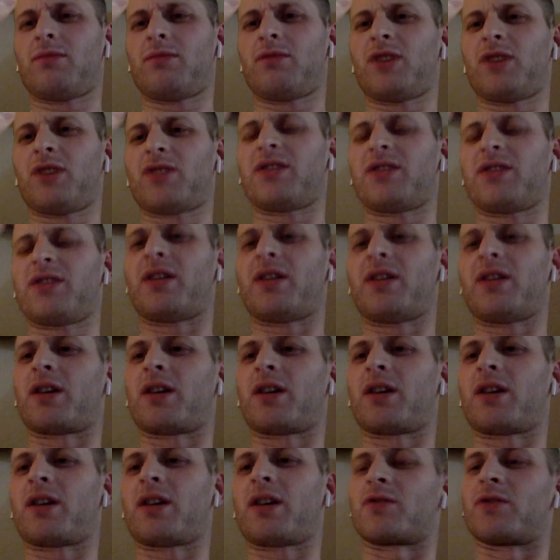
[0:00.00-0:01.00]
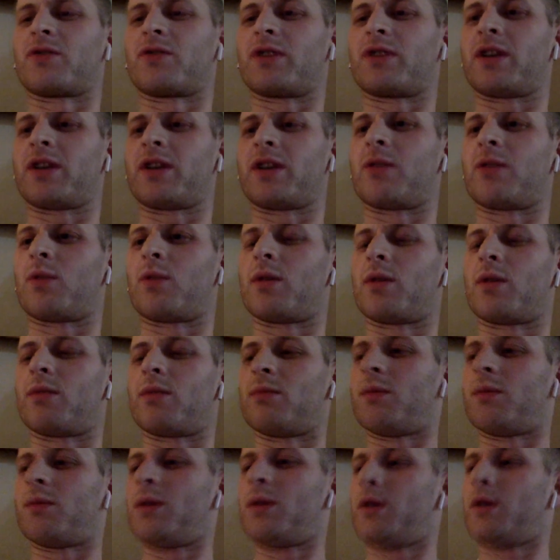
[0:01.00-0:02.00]
Justin Tucker's only had
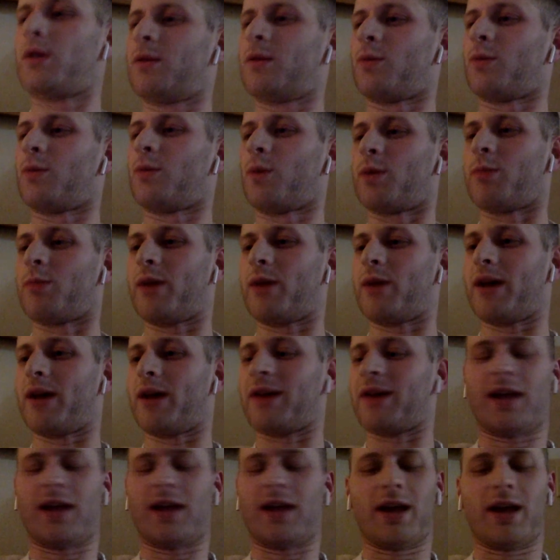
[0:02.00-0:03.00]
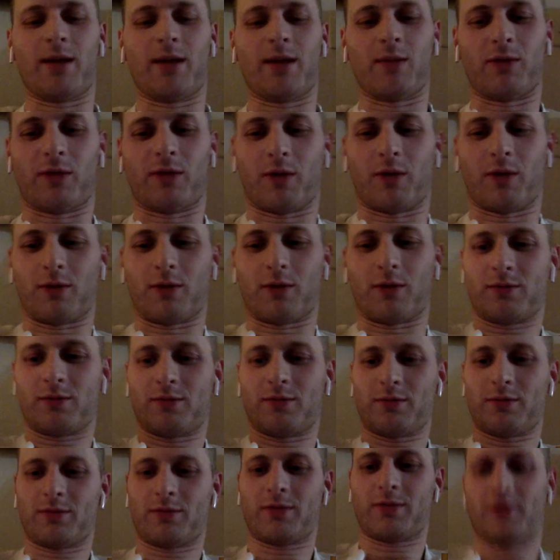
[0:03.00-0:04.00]
one bad game, so
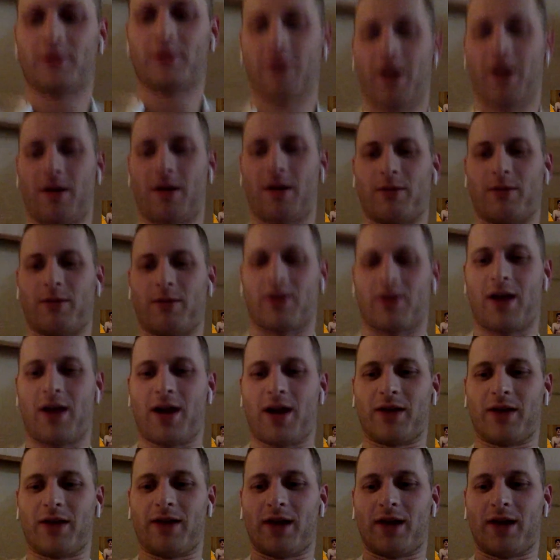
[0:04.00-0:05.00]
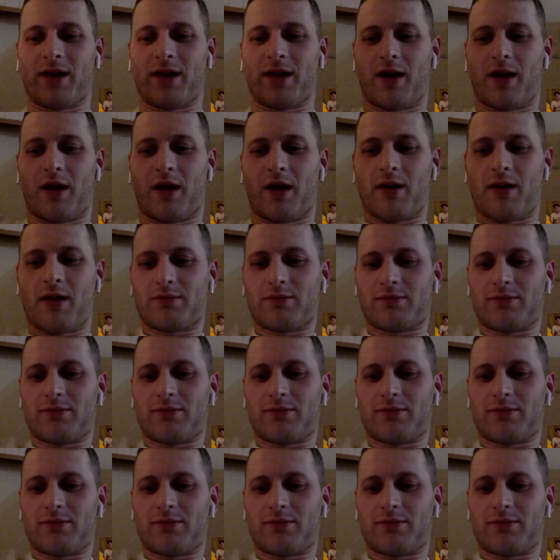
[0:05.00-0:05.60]
got to rely on that kicker.